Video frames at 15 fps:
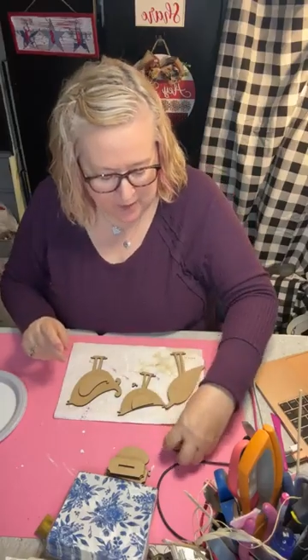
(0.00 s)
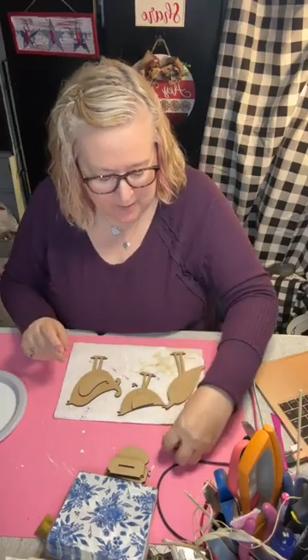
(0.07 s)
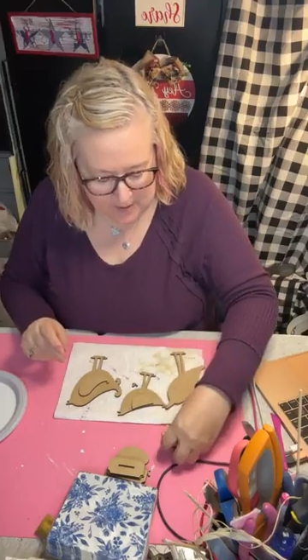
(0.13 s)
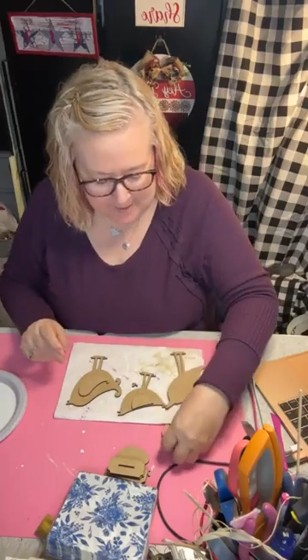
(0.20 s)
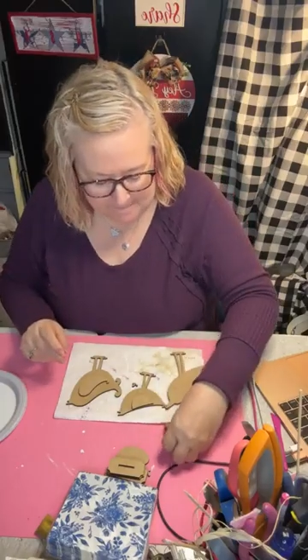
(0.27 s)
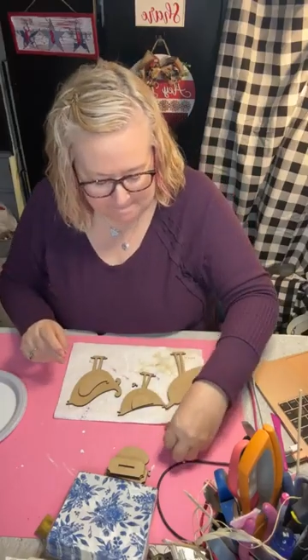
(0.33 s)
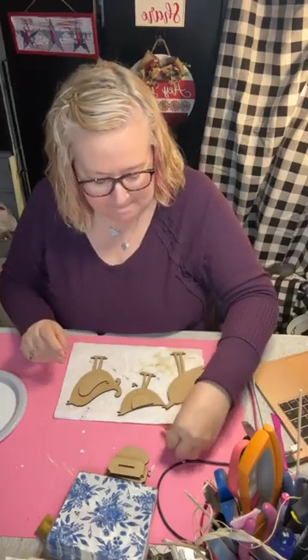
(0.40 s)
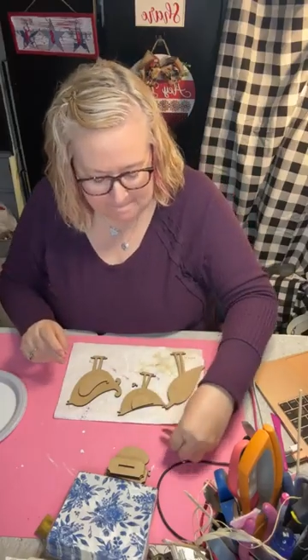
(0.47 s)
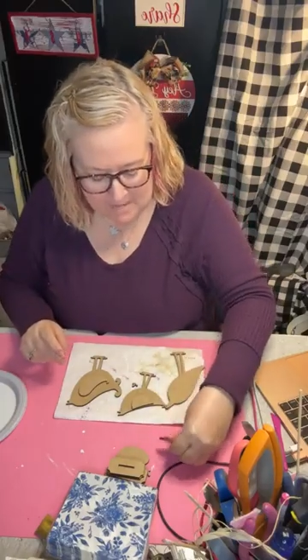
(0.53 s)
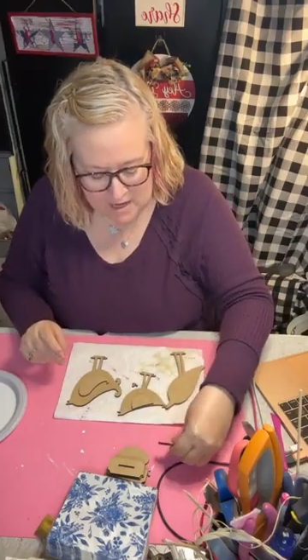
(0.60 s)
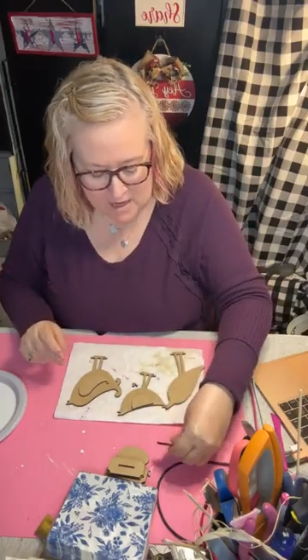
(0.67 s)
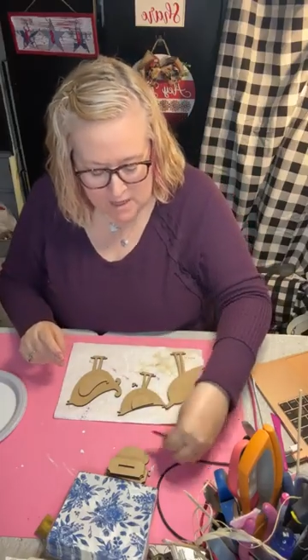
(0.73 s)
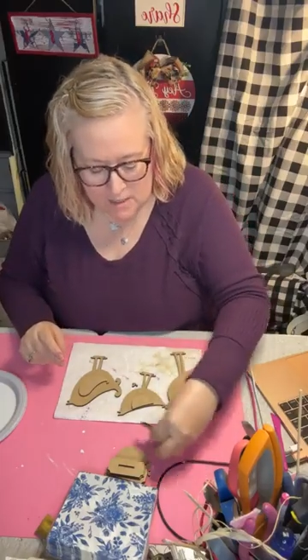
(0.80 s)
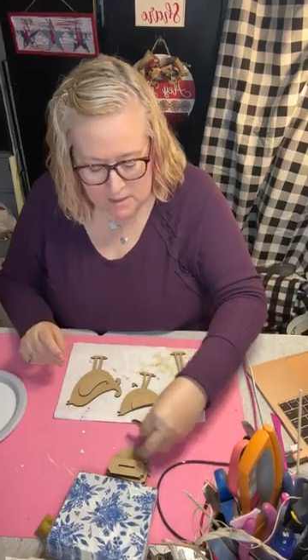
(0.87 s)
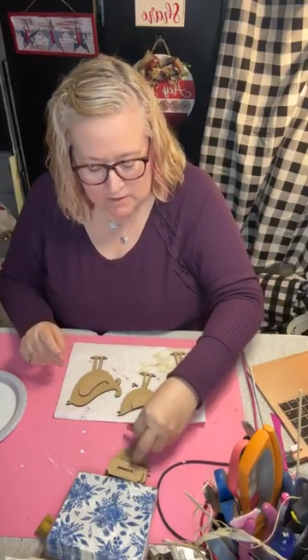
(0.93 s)
Okay,
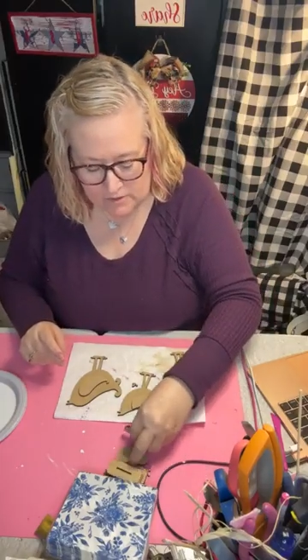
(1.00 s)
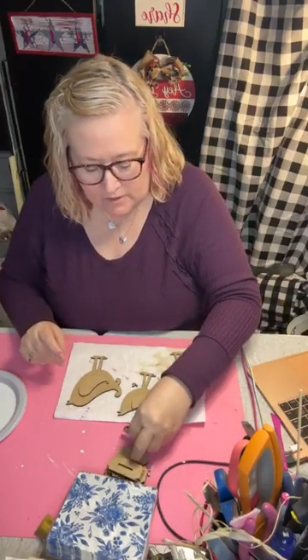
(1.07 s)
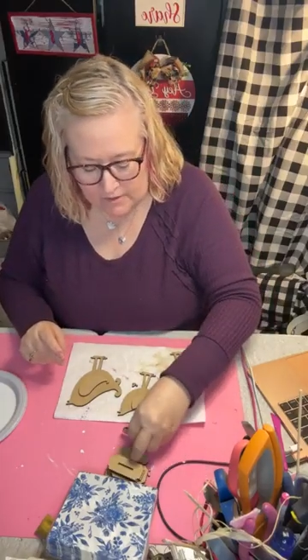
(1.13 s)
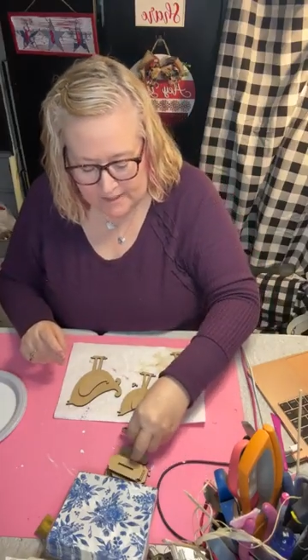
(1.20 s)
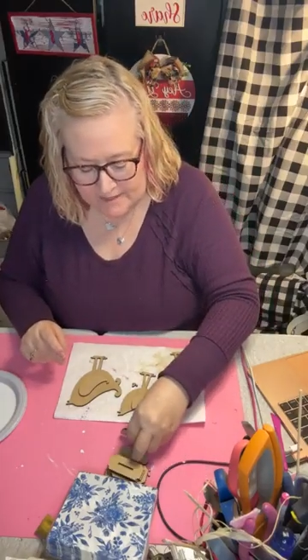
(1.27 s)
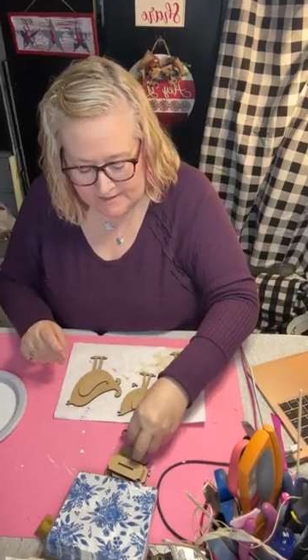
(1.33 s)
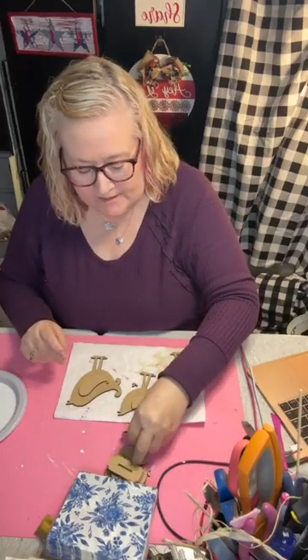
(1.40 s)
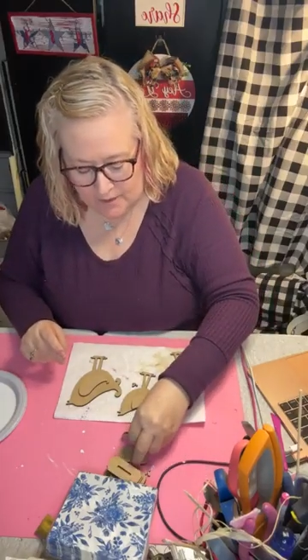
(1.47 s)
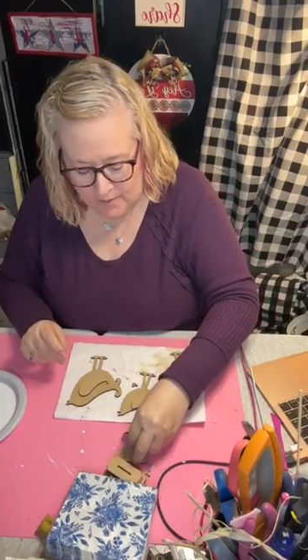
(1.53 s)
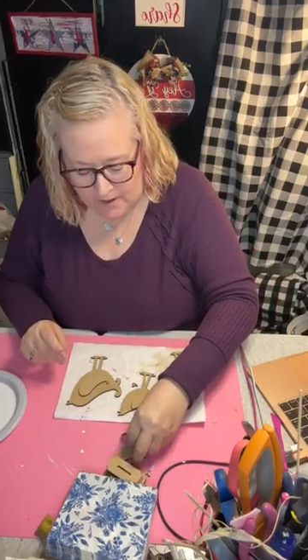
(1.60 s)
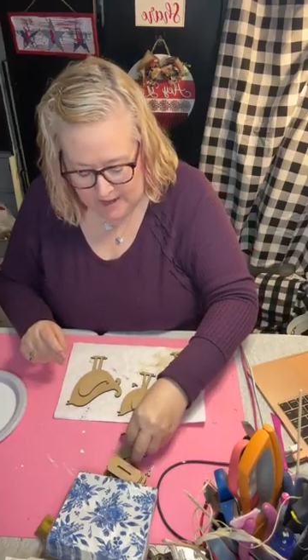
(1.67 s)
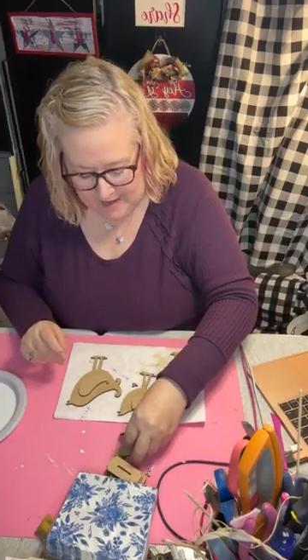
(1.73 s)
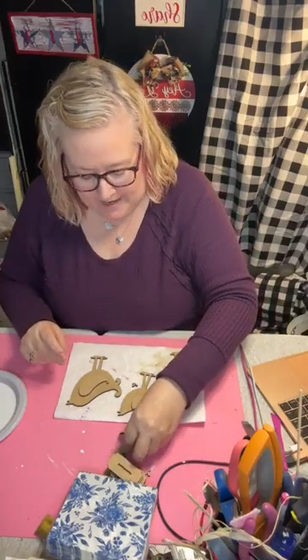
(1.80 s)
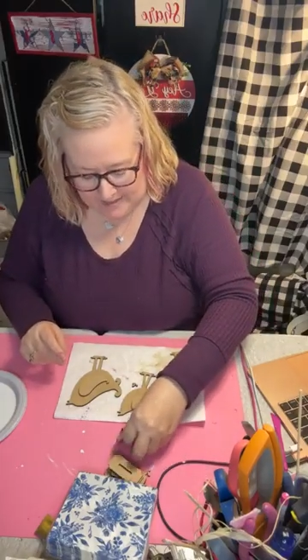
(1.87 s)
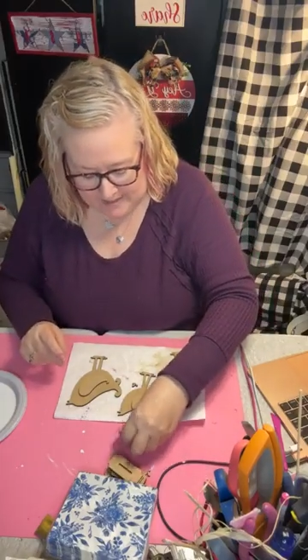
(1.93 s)
so let's go
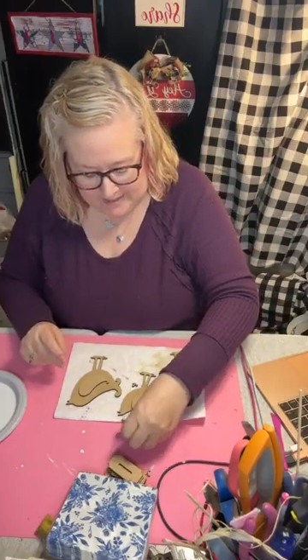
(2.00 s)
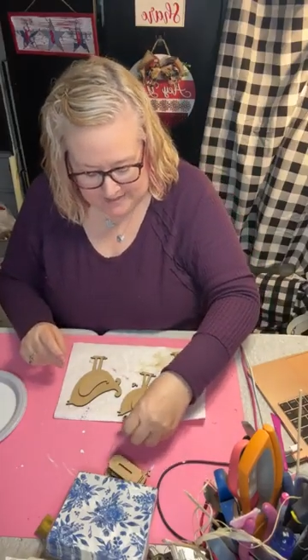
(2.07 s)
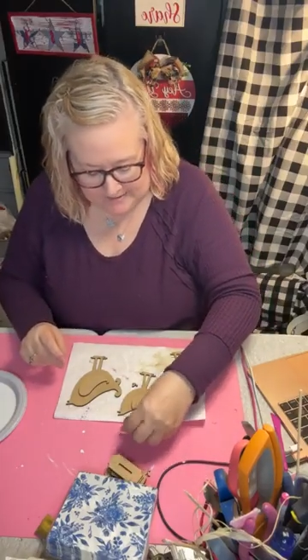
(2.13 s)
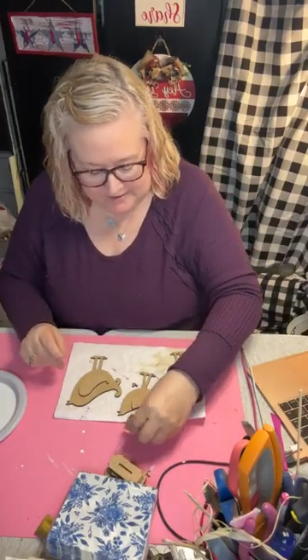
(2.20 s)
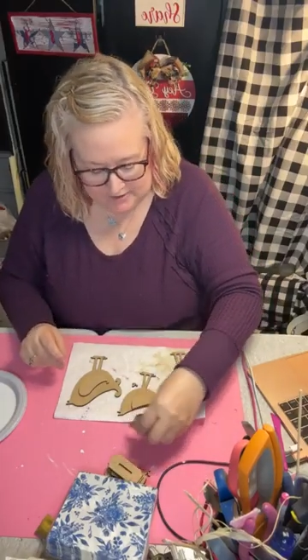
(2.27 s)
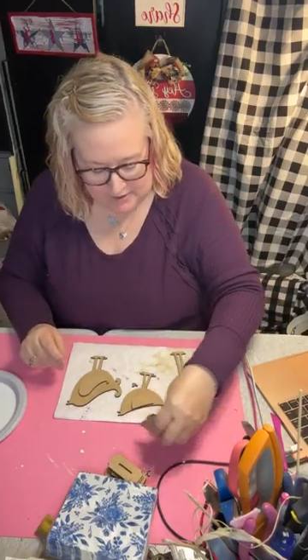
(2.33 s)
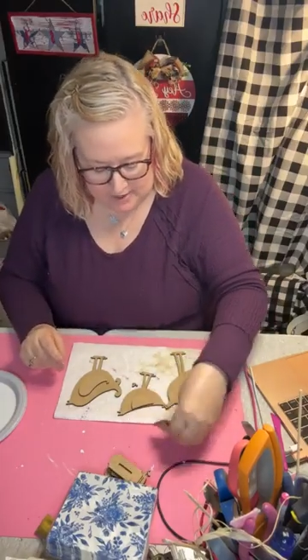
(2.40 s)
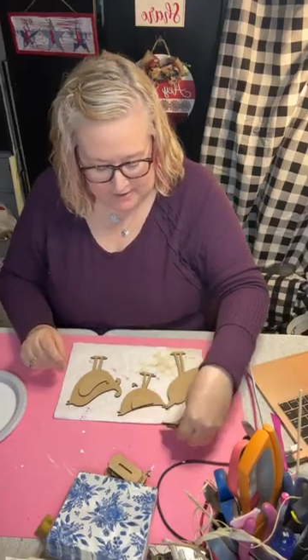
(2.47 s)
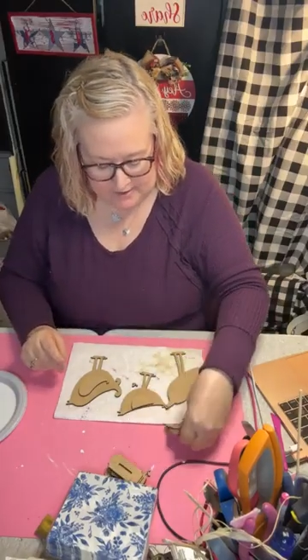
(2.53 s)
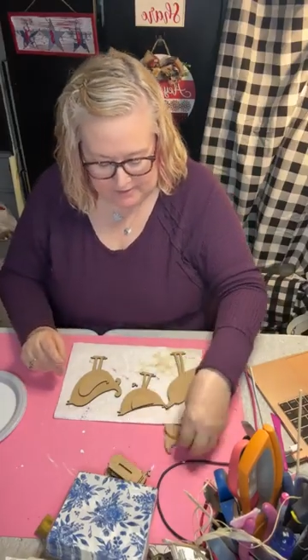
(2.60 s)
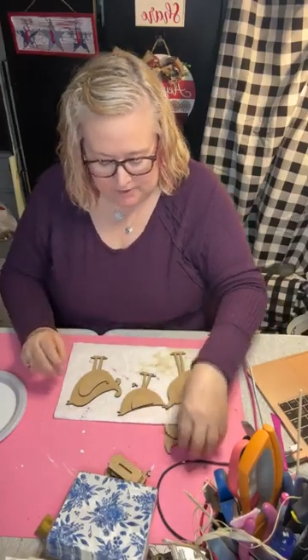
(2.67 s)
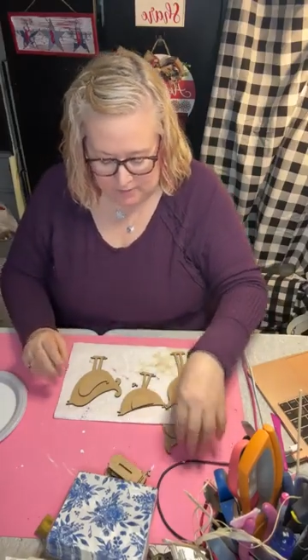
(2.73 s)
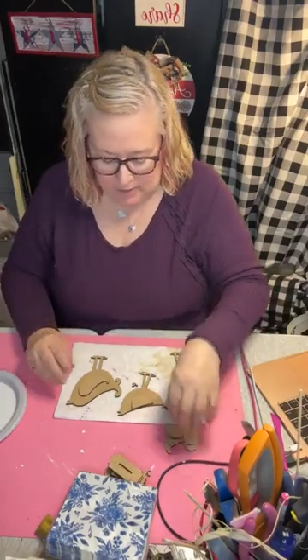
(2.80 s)
ahead and get started.